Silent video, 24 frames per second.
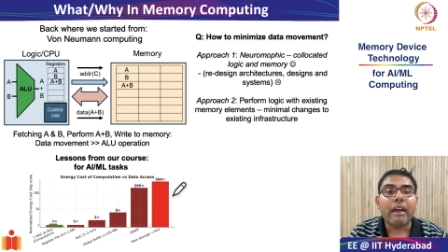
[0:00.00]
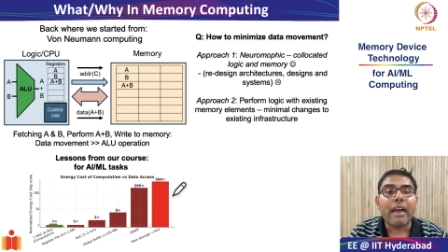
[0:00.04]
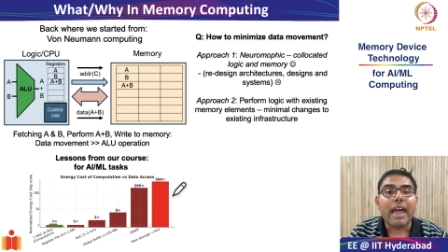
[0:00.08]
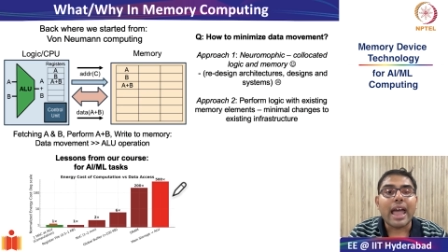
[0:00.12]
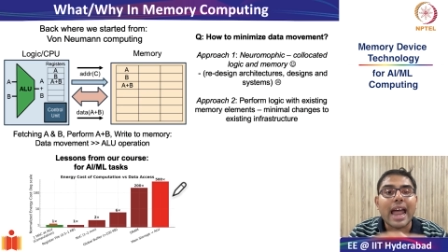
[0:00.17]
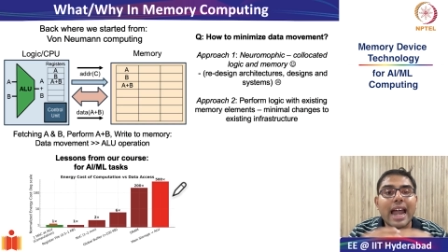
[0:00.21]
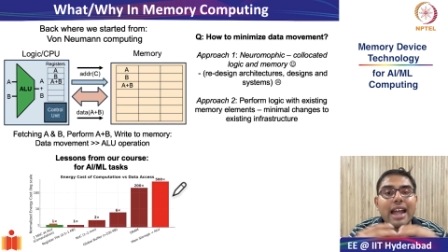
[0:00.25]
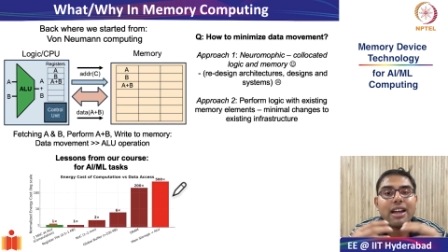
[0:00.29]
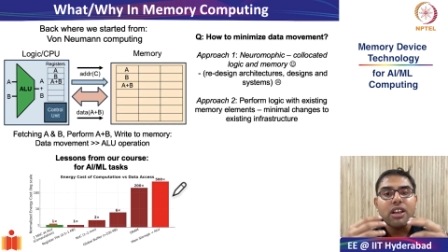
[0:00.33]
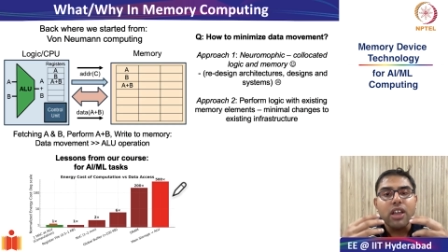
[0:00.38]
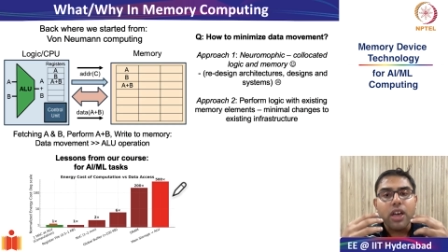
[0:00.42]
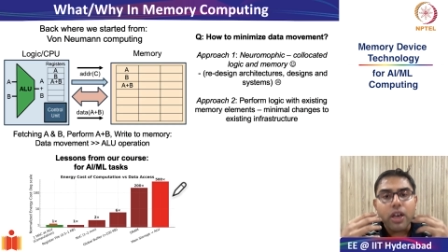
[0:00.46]

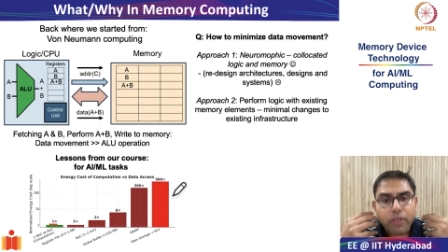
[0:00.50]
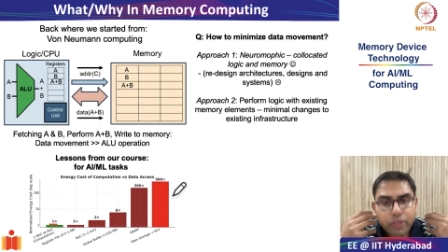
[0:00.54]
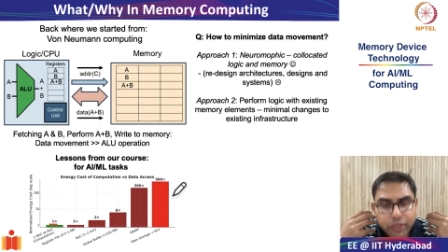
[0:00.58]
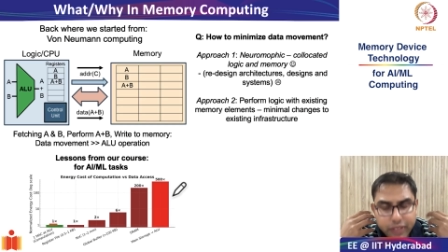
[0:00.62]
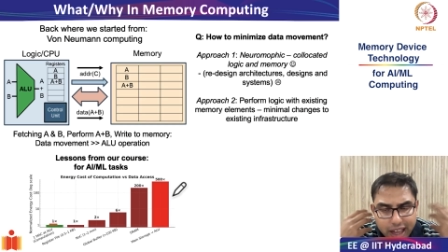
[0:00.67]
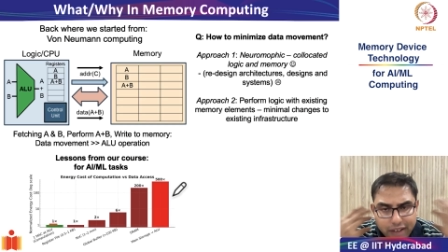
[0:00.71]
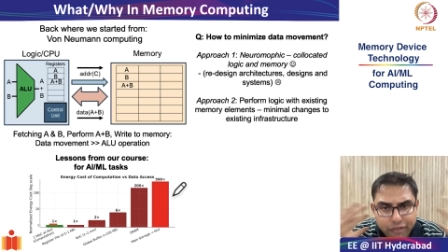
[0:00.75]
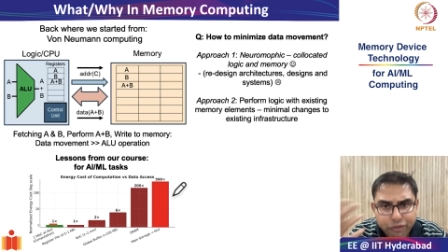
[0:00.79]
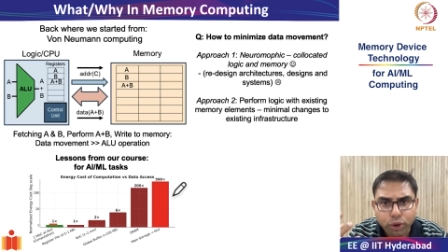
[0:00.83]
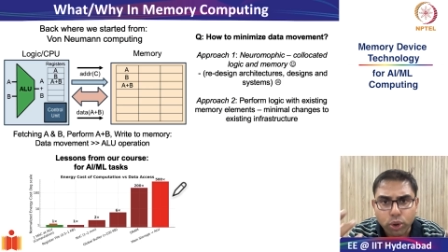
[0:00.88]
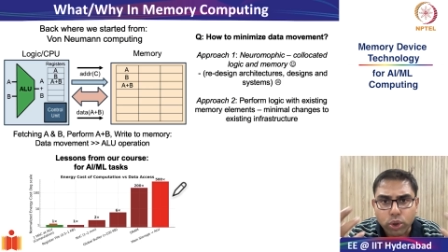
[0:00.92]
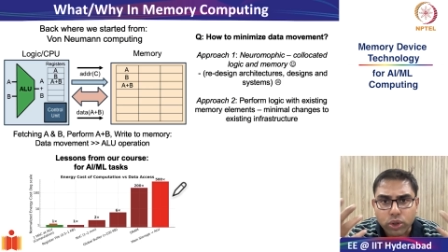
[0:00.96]
And
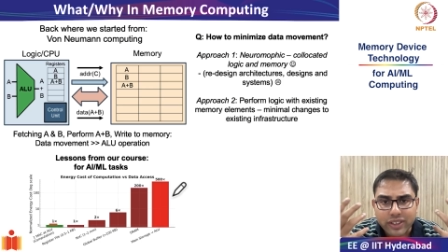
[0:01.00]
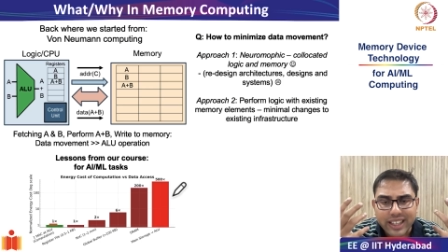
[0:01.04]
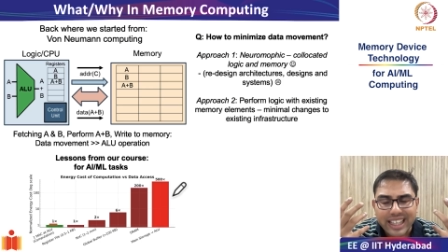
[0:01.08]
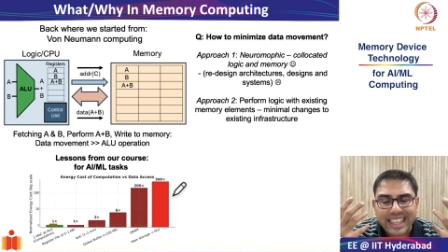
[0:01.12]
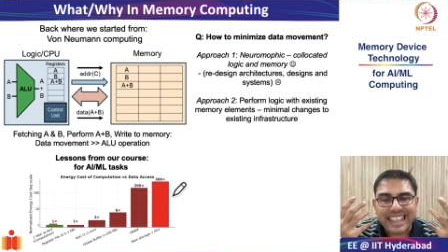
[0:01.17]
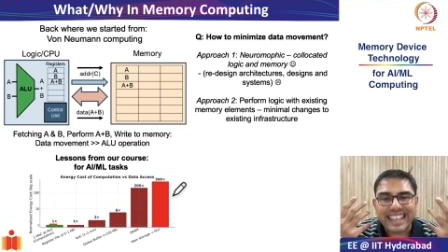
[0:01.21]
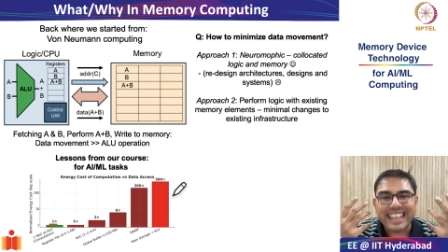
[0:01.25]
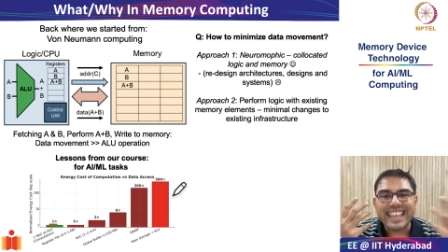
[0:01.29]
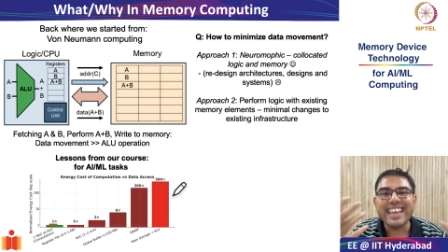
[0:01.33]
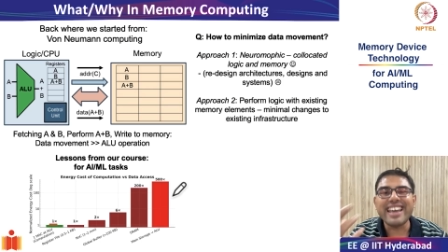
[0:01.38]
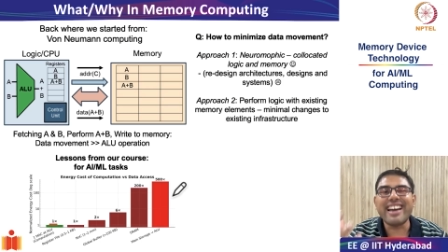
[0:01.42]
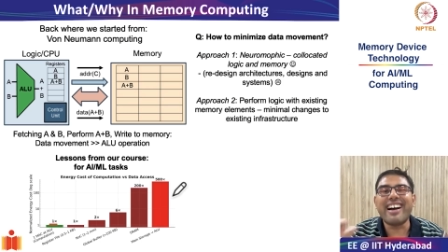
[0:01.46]
therefore, the
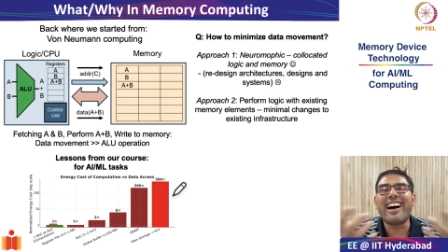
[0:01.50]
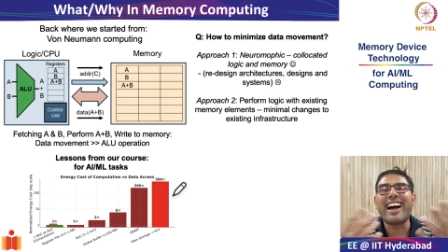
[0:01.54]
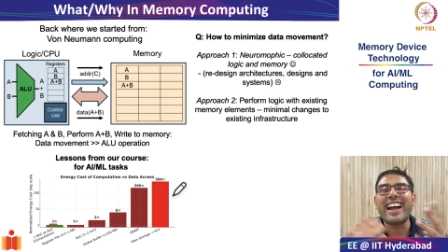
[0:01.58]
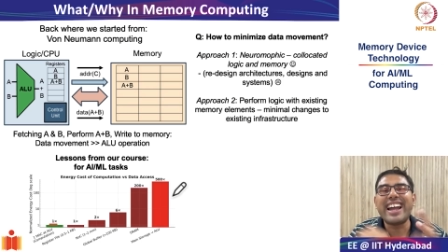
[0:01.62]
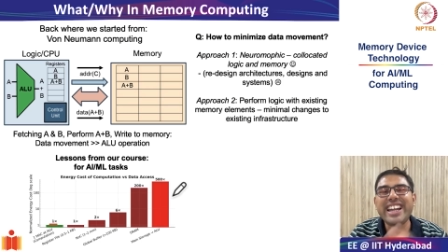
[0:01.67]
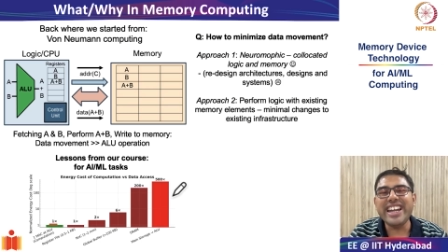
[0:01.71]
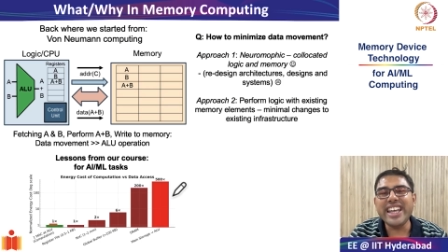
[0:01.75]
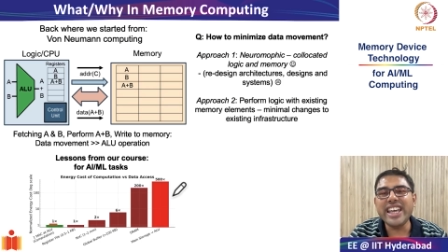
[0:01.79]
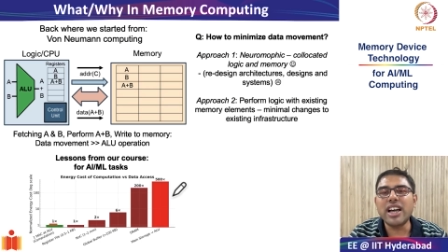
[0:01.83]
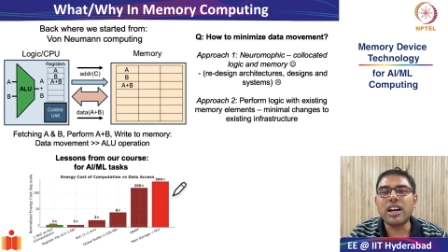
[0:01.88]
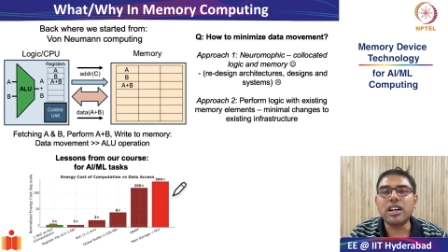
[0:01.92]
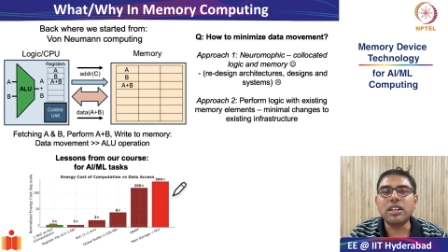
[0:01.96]
key
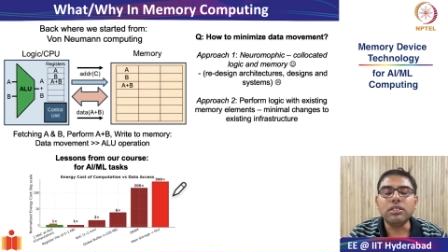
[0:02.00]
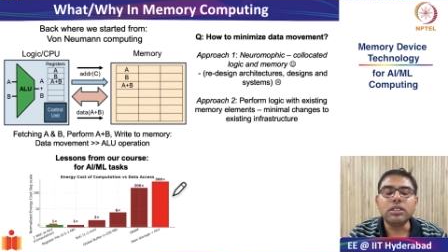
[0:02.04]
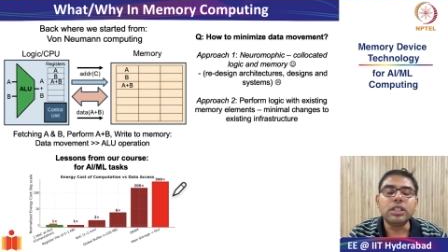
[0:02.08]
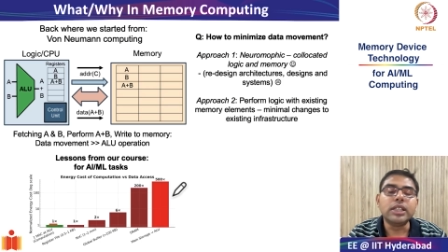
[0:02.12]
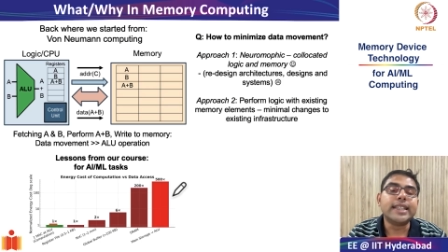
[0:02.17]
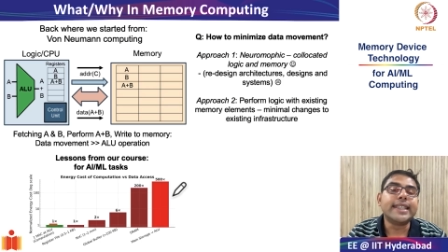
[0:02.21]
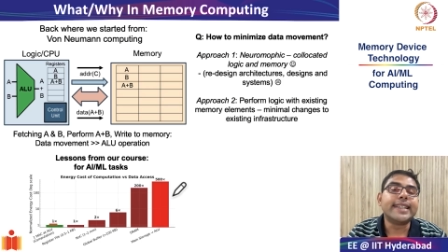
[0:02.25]
idea